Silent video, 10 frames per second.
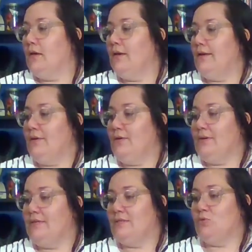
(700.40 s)
And you
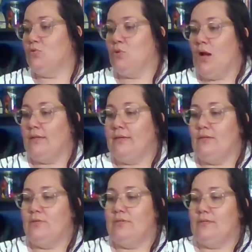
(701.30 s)
need some drawing
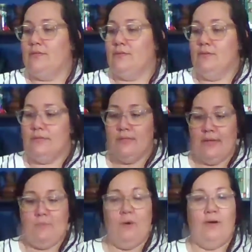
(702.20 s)
utensils
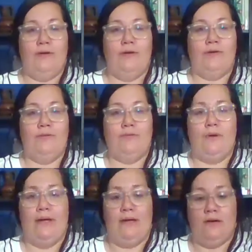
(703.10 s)
like markers,
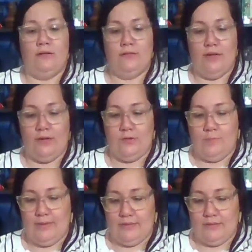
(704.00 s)
crayons, colored
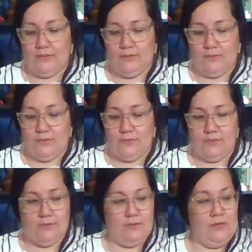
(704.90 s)

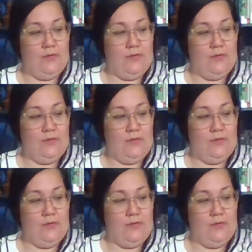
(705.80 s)
pencils.